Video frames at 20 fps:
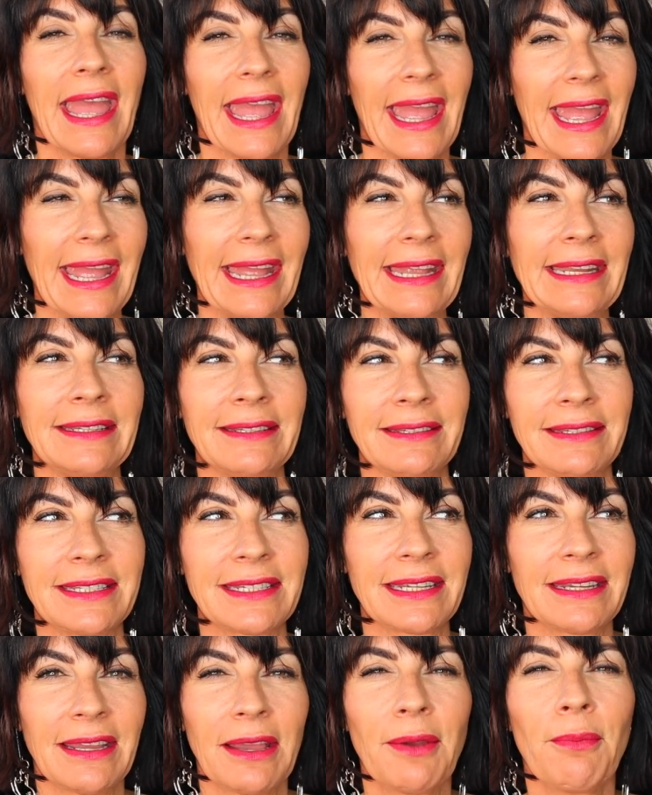
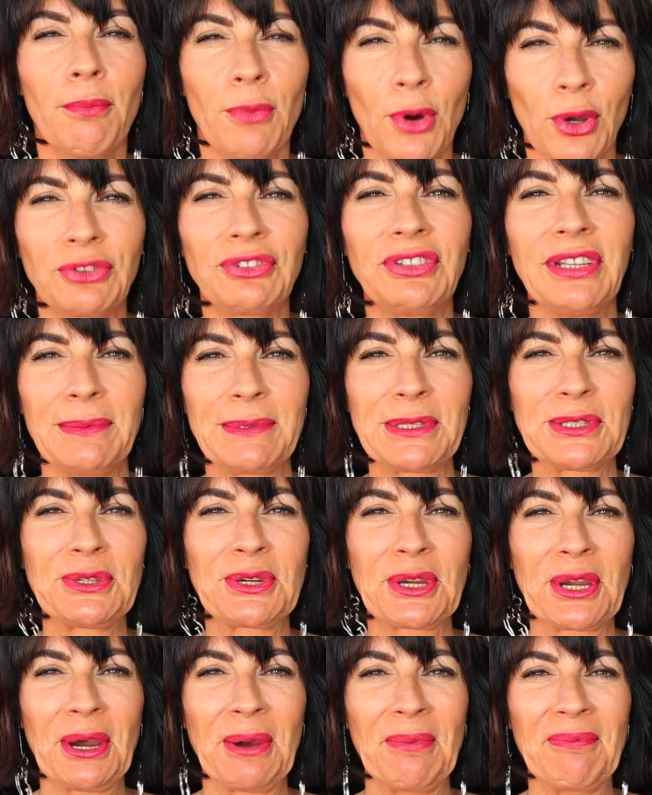and more tips
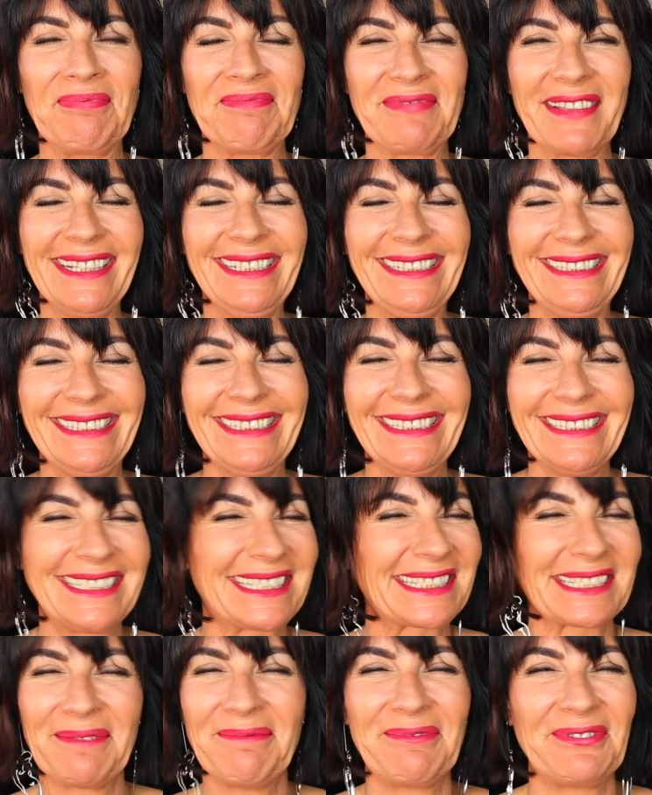to come.
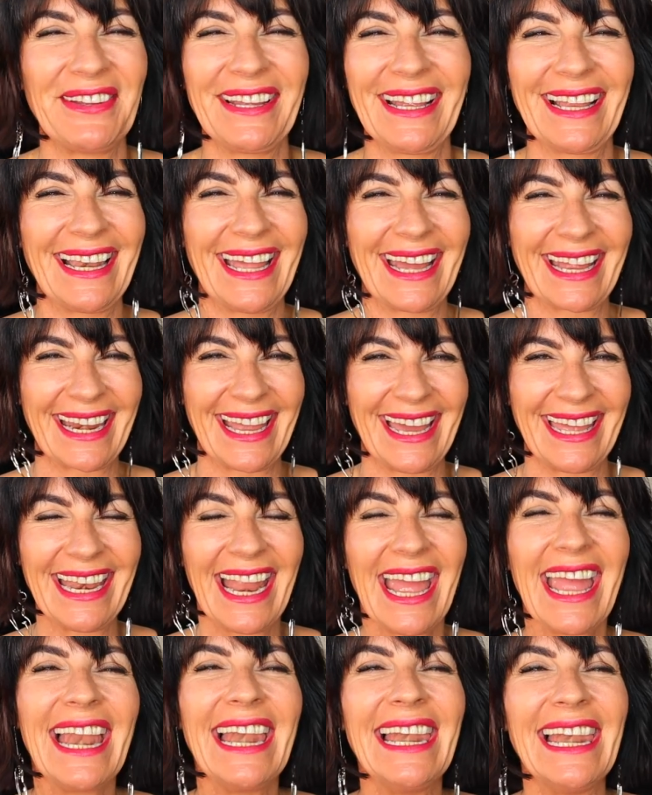Something like that.